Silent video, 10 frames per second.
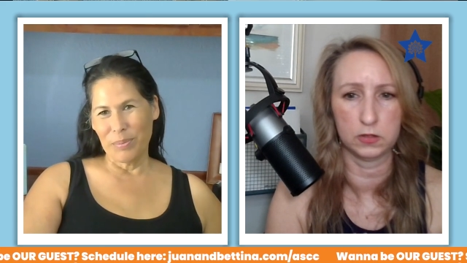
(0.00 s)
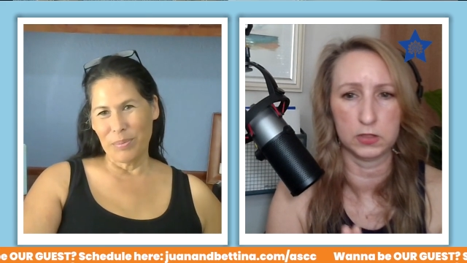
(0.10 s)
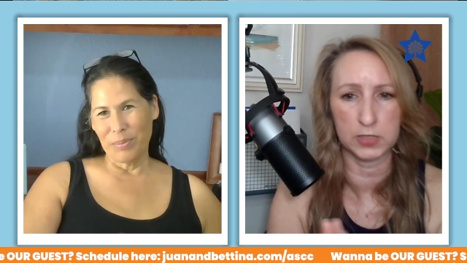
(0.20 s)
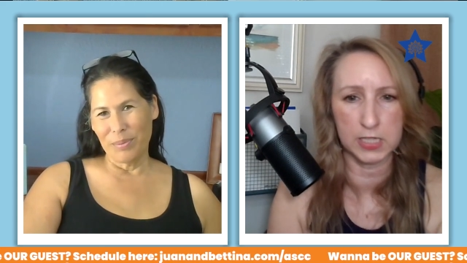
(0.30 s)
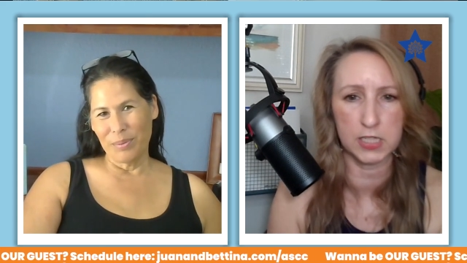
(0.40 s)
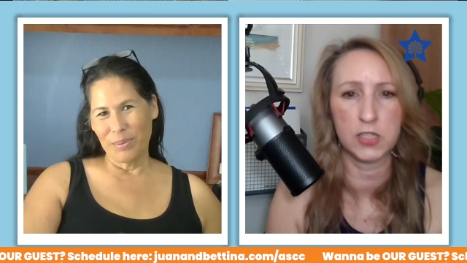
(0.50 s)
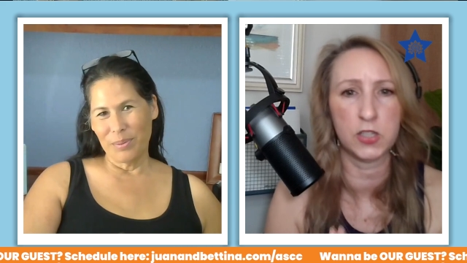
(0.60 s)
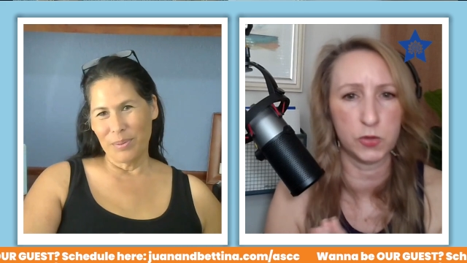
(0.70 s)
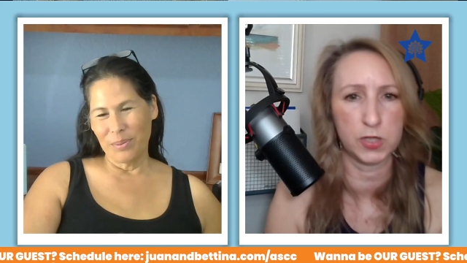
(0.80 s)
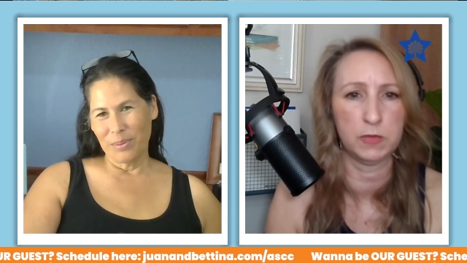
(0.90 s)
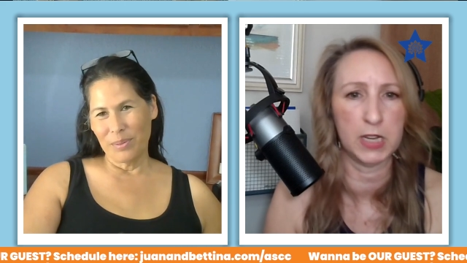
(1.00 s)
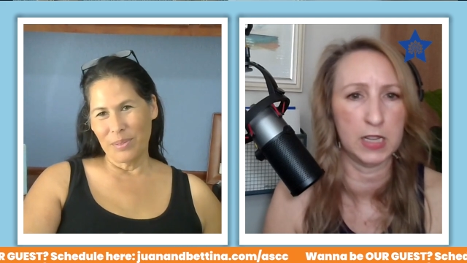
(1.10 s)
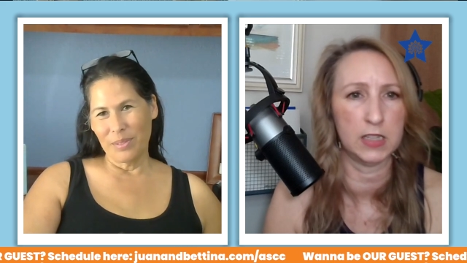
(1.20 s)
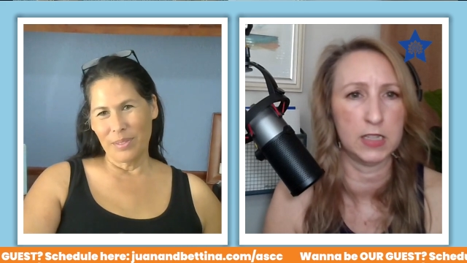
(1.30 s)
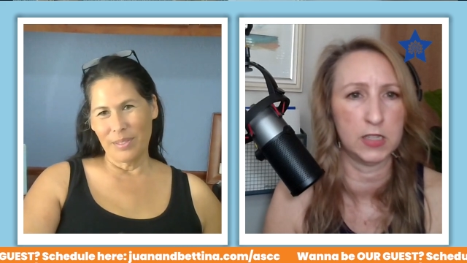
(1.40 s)
Speaker 1: listen to as
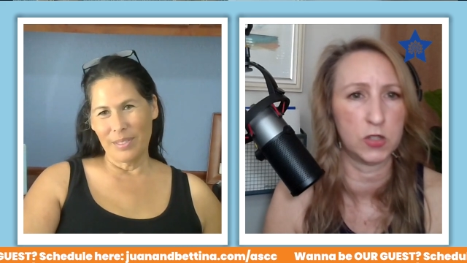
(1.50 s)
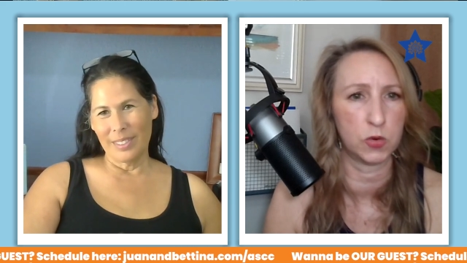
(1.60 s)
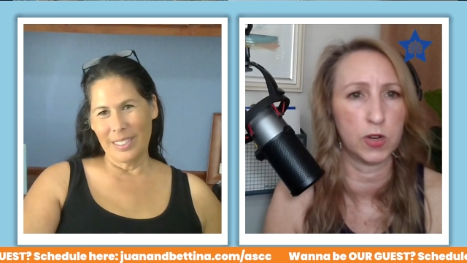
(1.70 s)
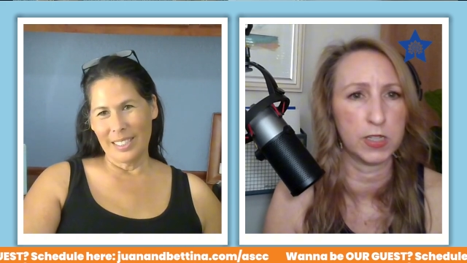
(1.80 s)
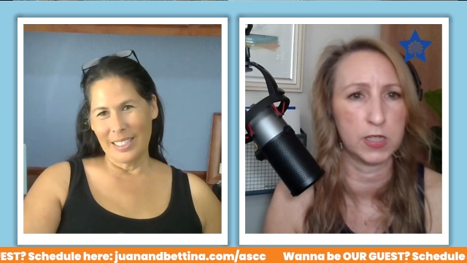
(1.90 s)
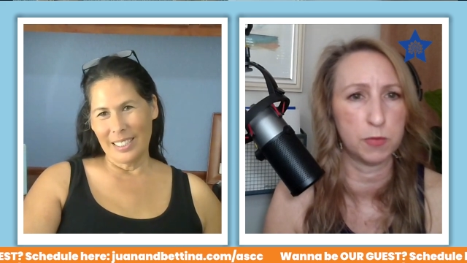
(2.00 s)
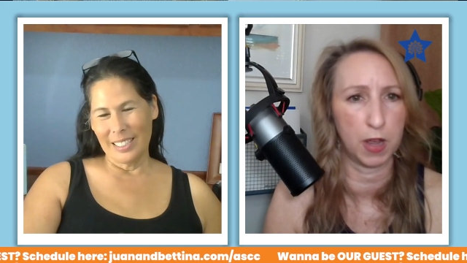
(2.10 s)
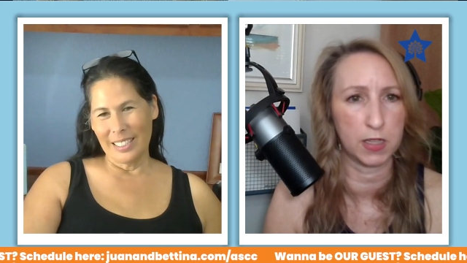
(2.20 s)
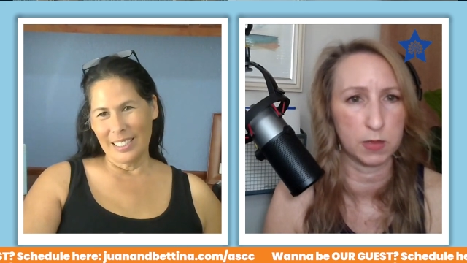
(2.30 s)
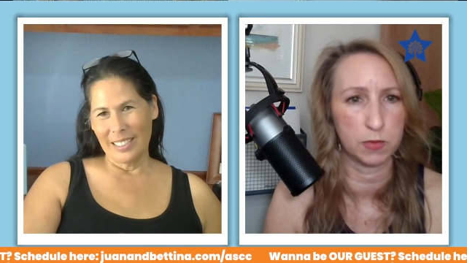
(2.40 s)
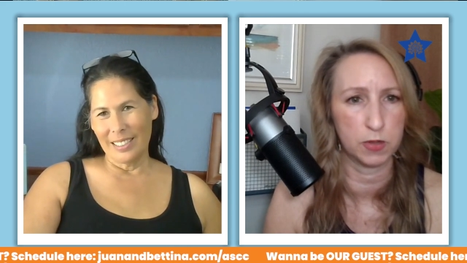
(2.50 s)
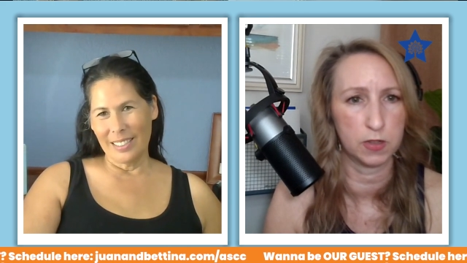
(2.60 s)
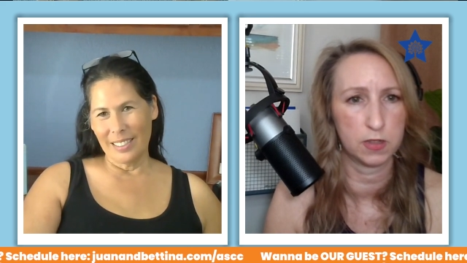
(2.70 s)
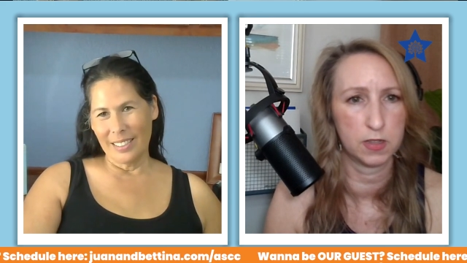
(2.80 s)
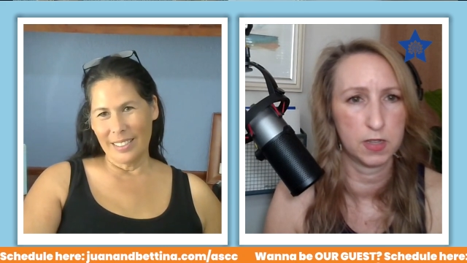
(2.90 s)
many of these stories as possible